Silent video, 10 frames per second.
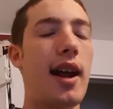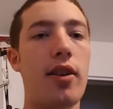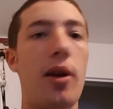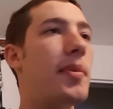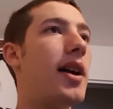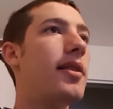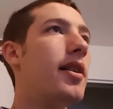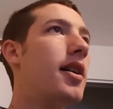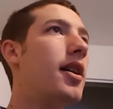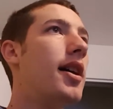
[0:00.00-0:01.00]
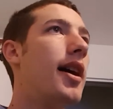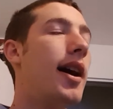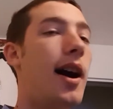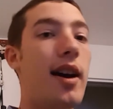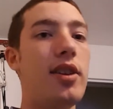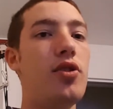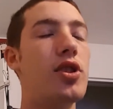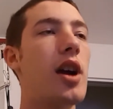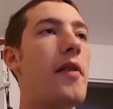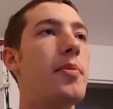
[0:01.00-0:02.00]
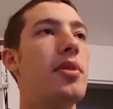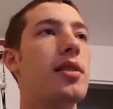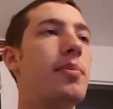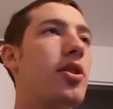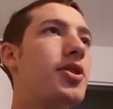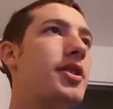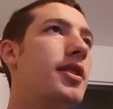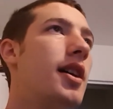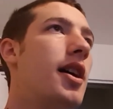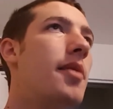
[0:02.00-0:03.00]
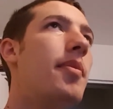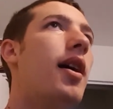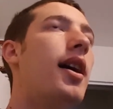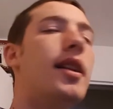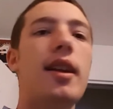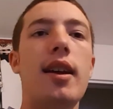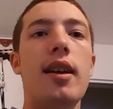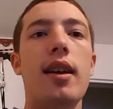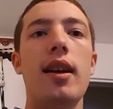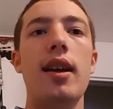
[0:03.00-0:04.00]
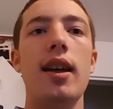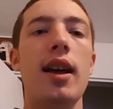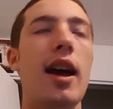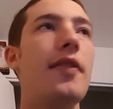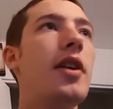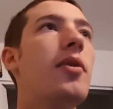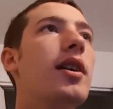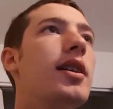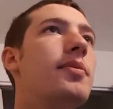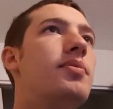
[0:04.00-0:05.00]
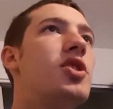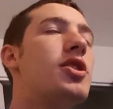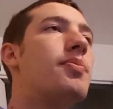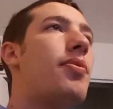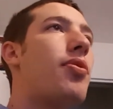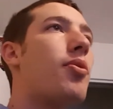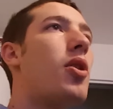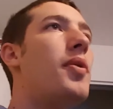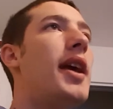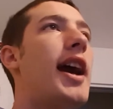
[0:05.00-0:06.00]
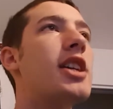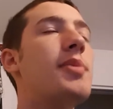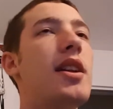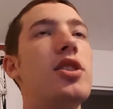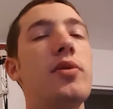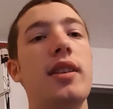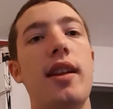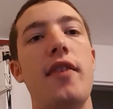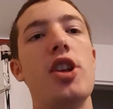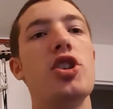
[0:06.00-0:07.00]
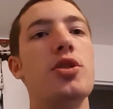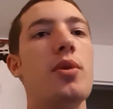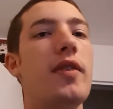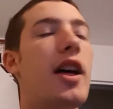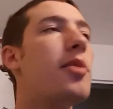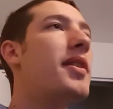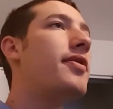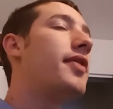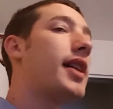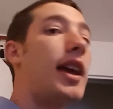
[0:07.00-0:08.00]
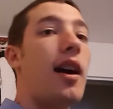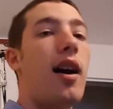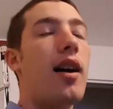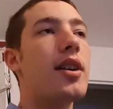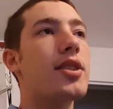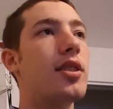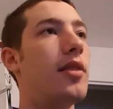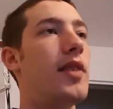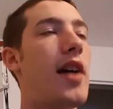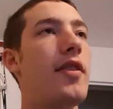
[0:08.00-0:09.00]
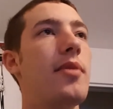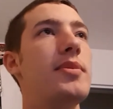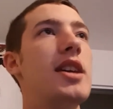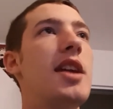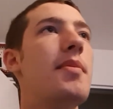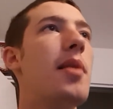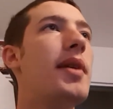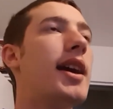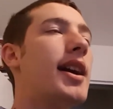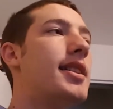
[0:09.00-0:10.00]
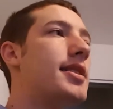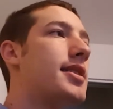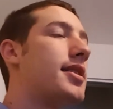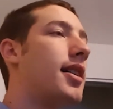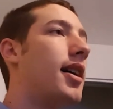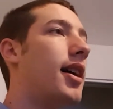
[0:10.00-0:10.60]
I don't know. I'm not a huge comic book person, but if they want to just throw the X-Men into an Avengers movie, that'll be fucking awesome. Having them team up against...